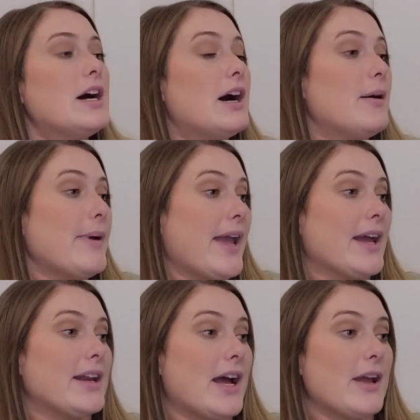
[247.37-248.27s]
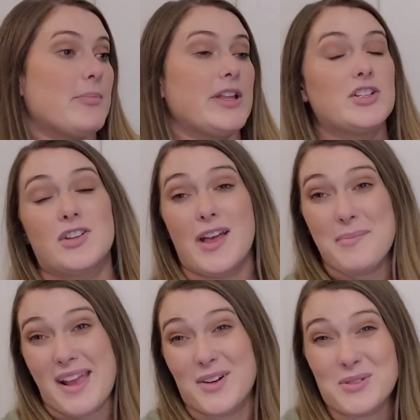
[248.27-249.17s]
And I bleached
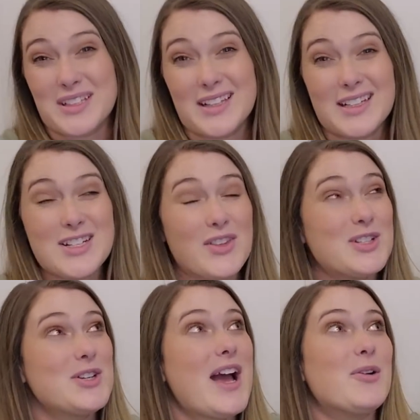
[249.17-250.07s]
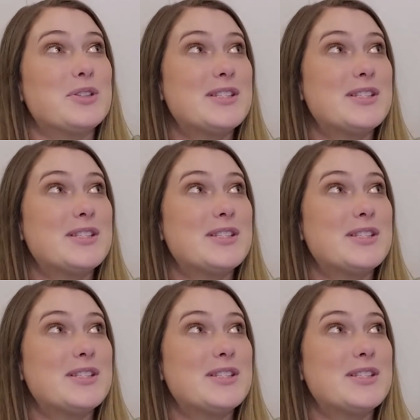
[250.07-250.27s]
them and really liked how they turned out.